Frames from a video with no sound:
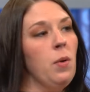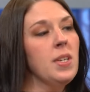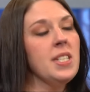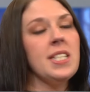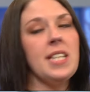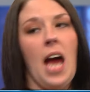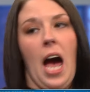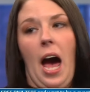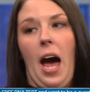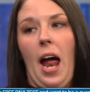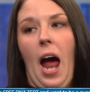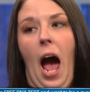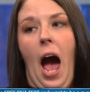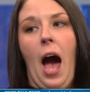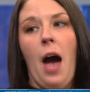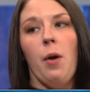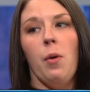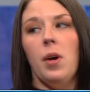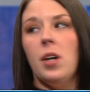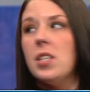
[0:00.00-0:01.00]
was not.
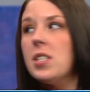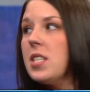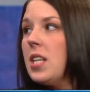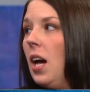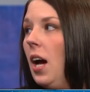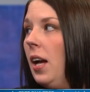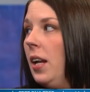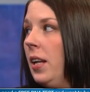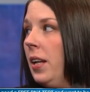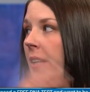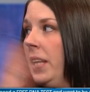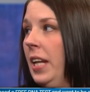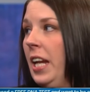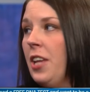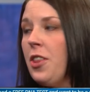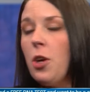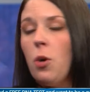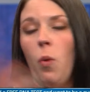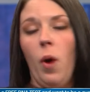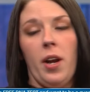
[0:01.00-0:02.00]
I was
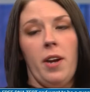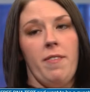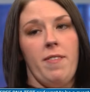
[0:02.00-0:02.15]
neither one